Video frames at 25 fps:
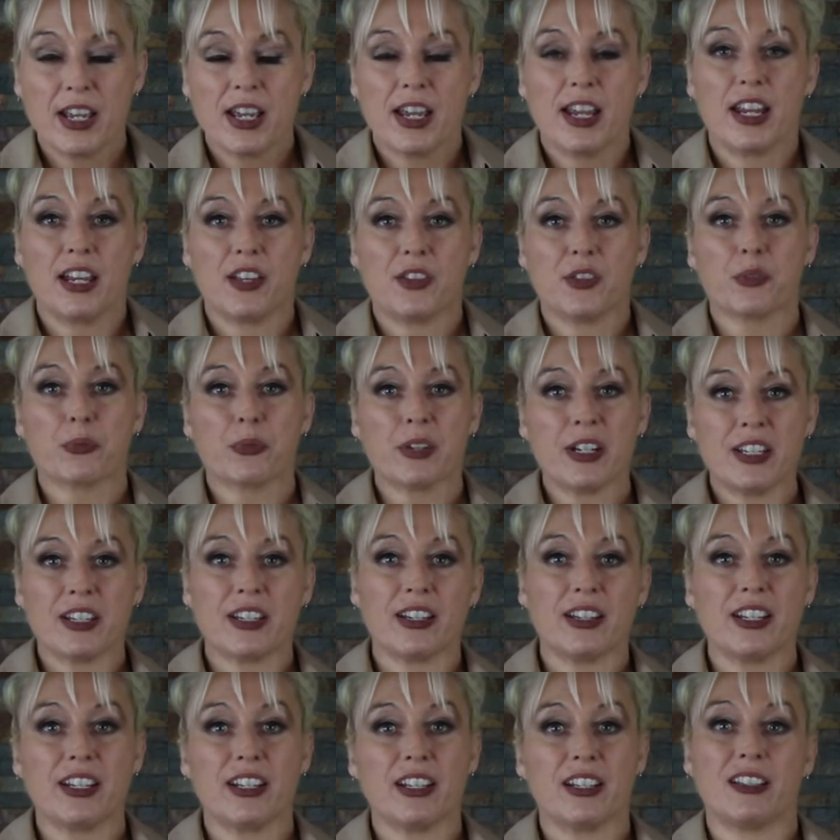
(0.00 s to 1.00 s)
And the
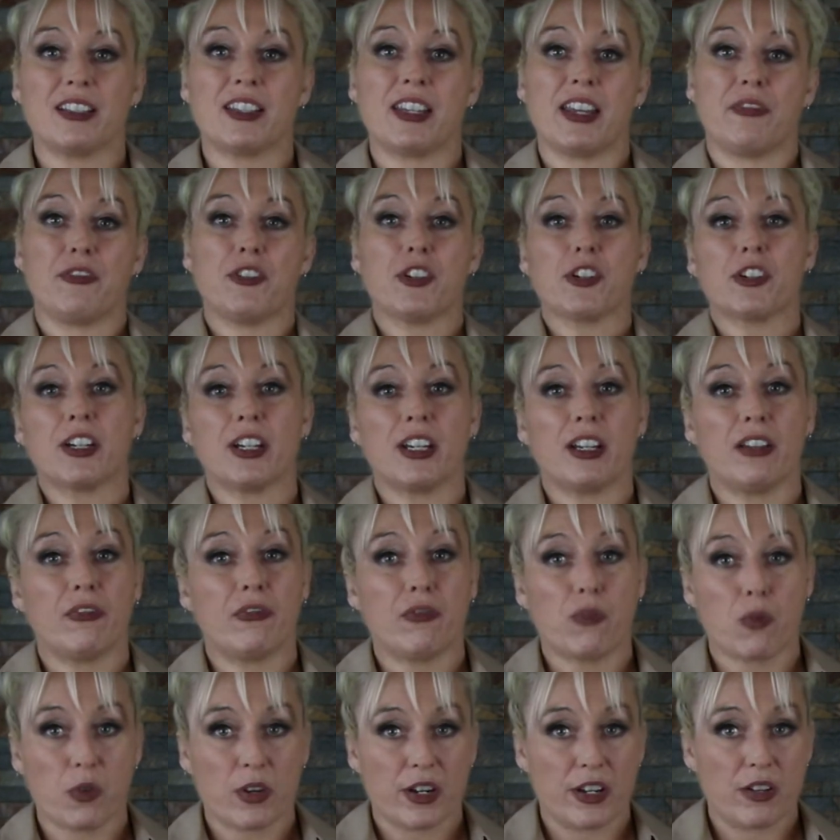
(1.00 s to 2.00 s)
reason is, if you're getting
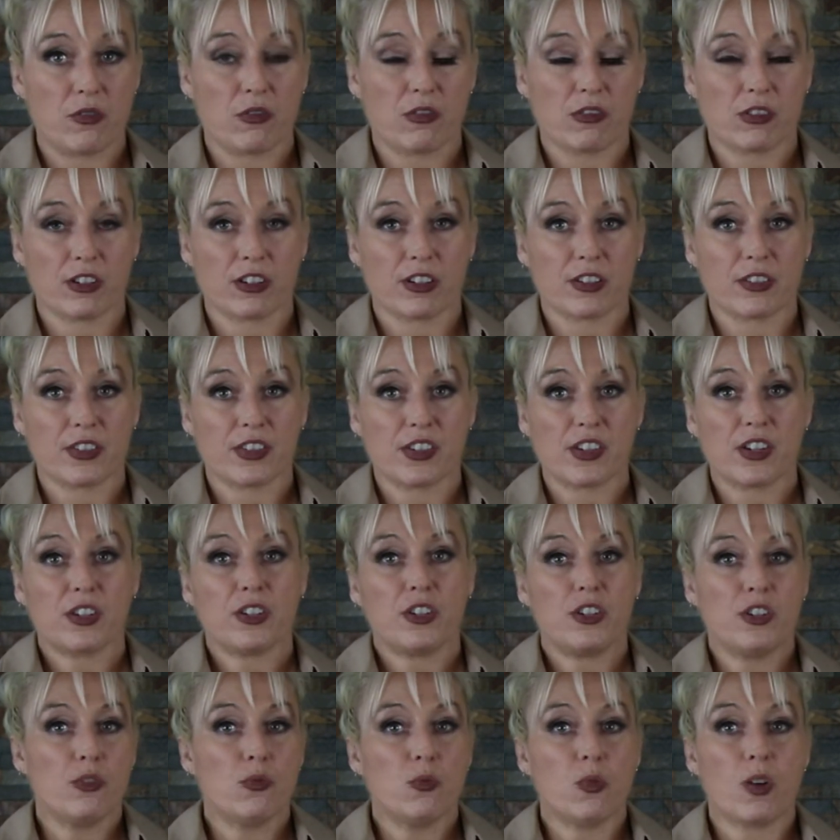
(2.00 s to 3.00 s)
40 orders,
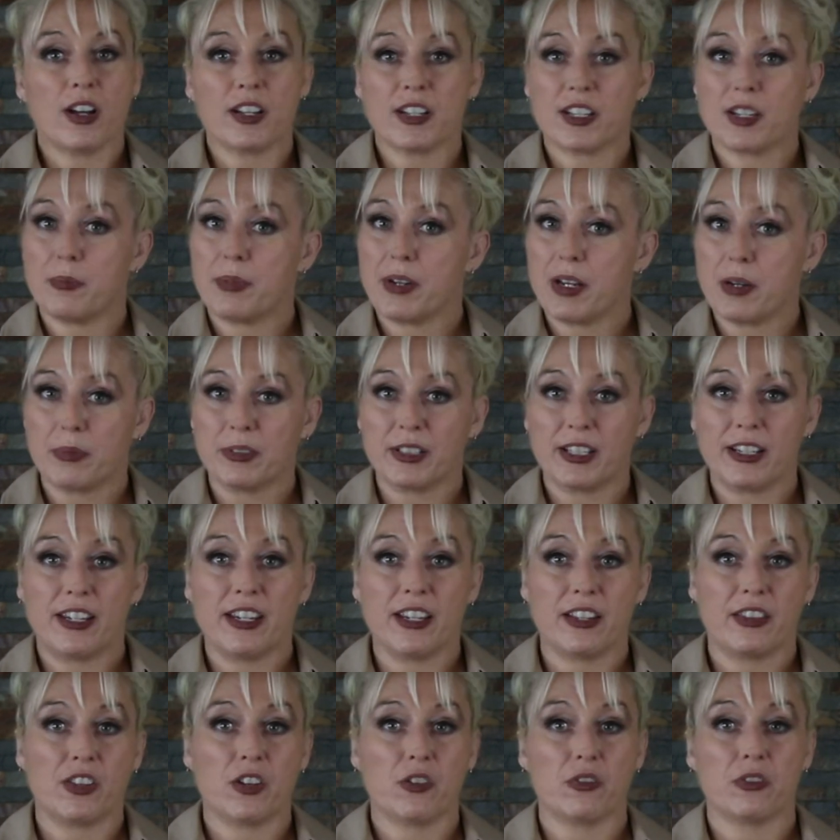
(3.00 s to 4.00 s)
you want to be able to
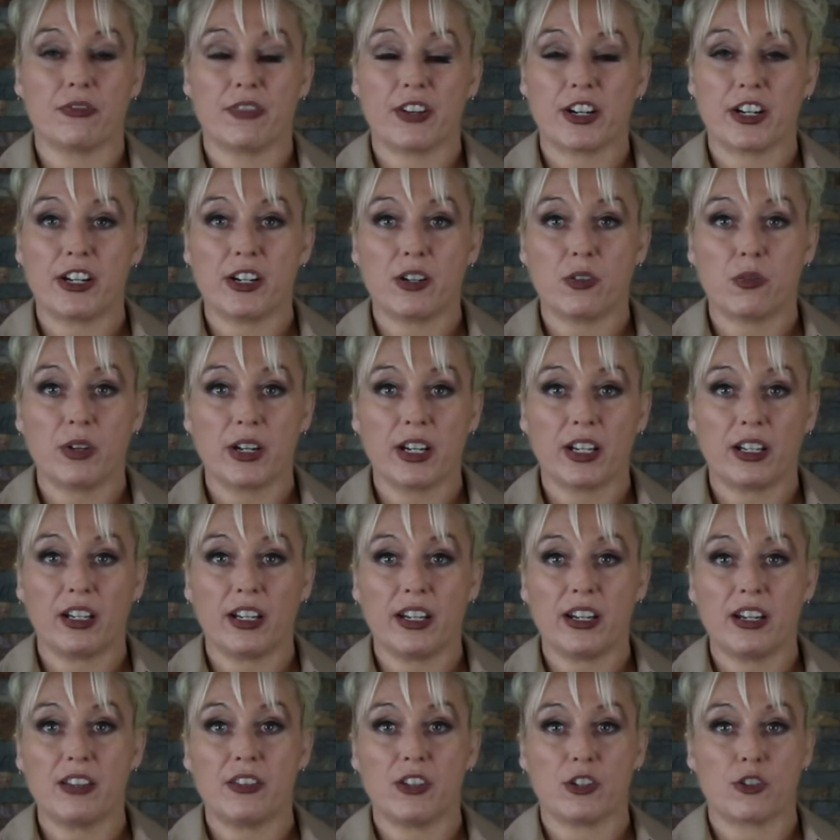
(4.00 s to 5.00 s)
get those very
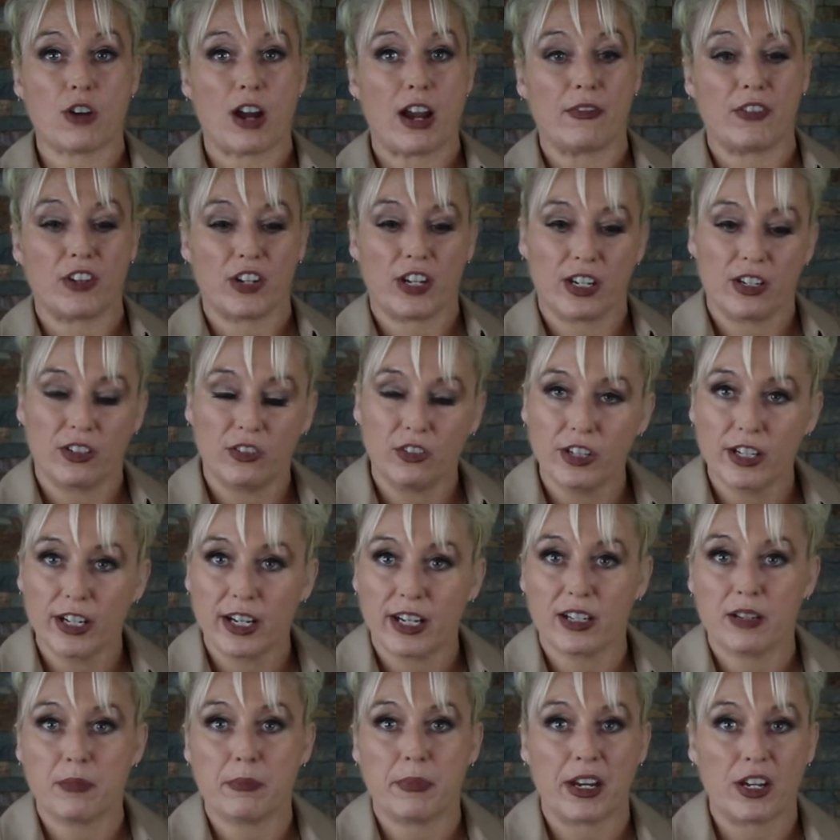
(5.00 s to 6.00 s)
quickly. The driver can look
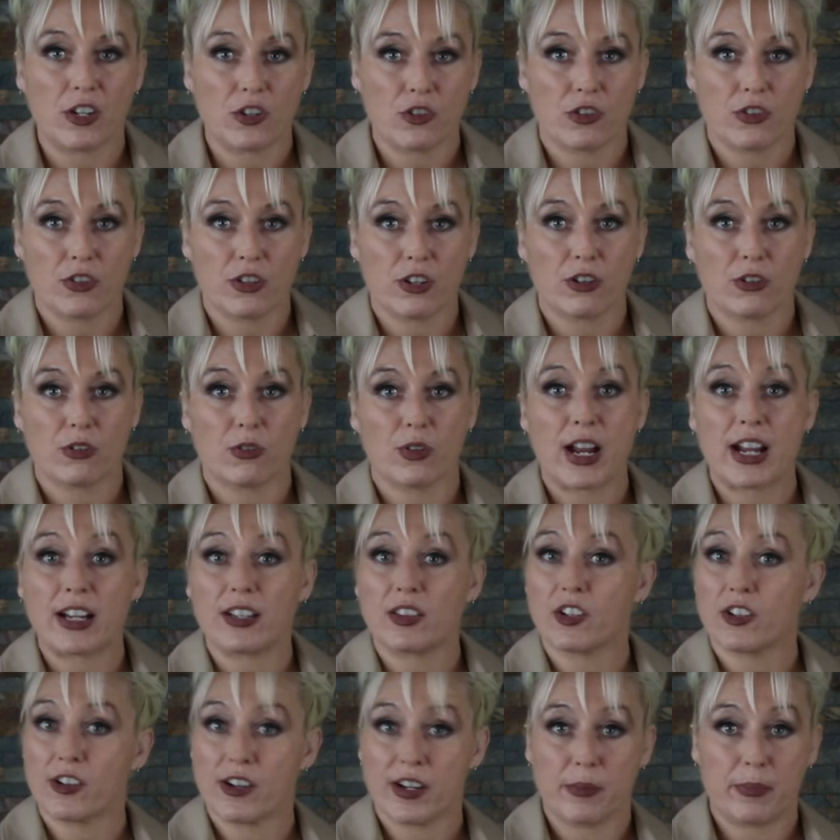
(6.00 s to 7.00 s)
at them, make sure they're
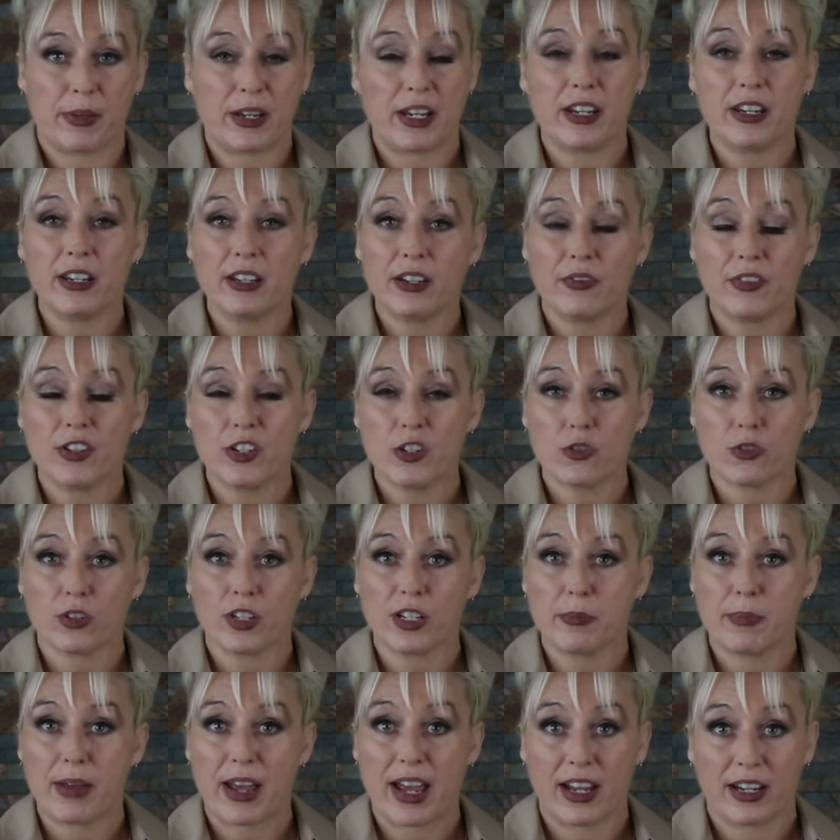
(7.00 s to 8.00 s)
correct. They're going to be
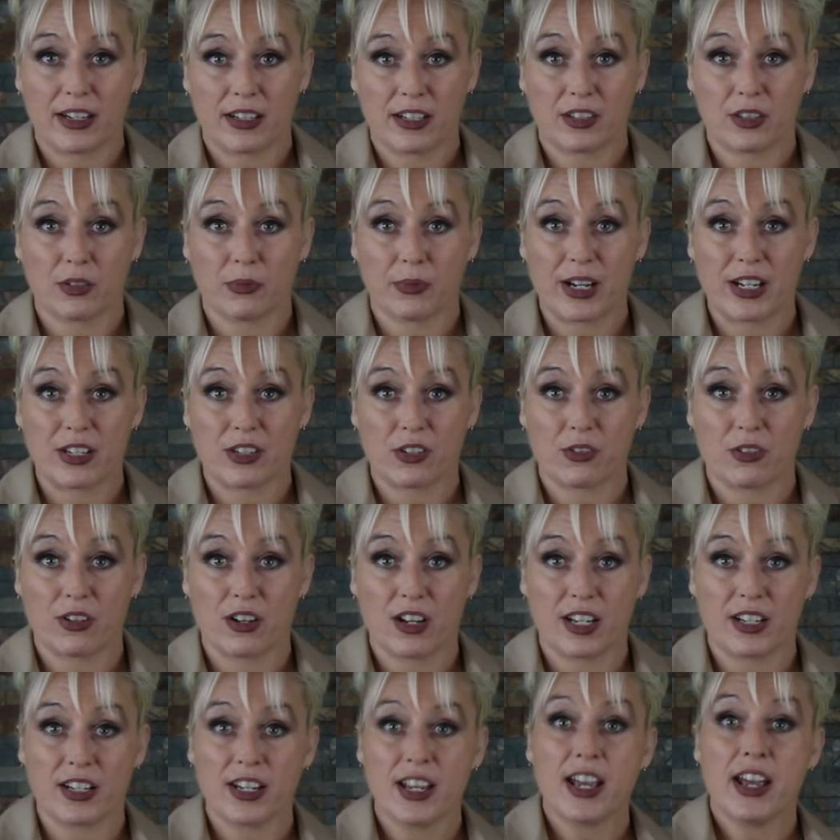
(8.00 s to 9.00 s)
individually bagged at the
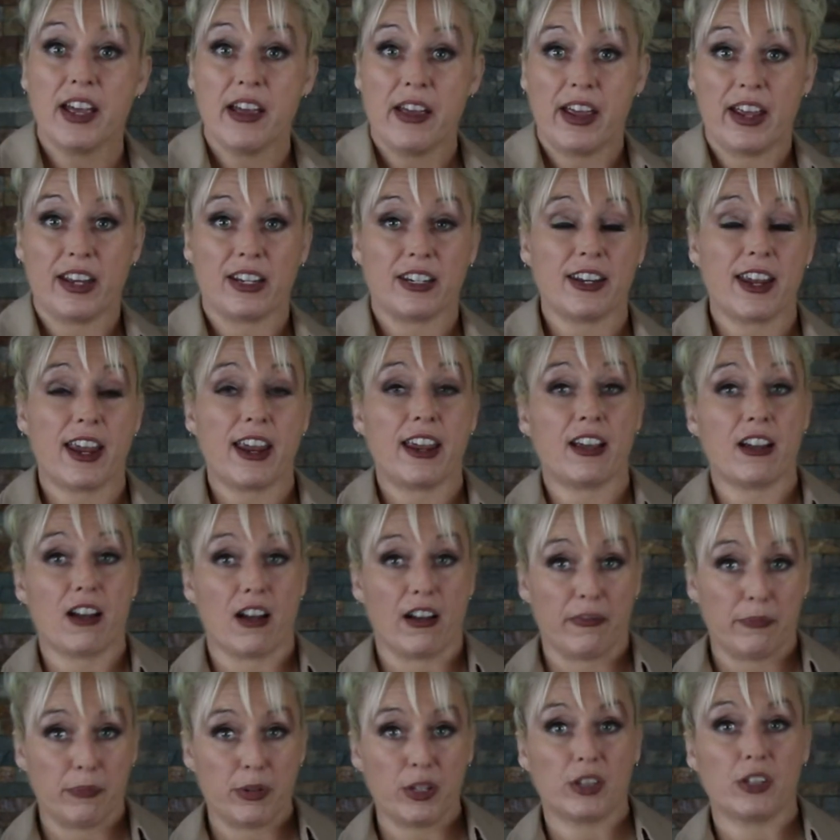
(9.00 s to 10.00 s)
restaurant and take
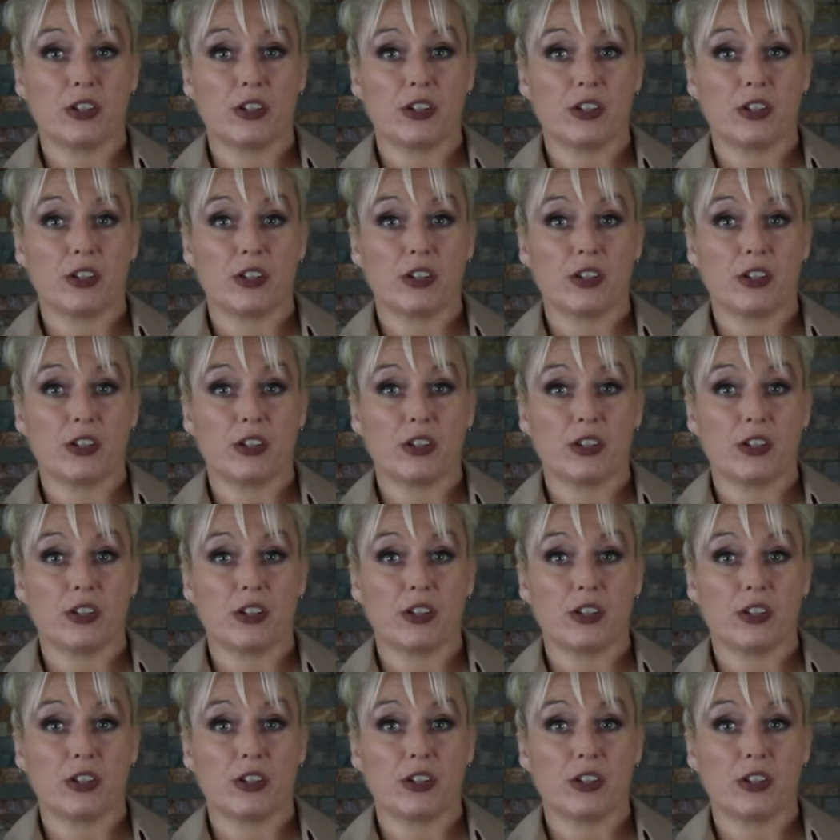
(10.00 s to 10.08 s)
off, put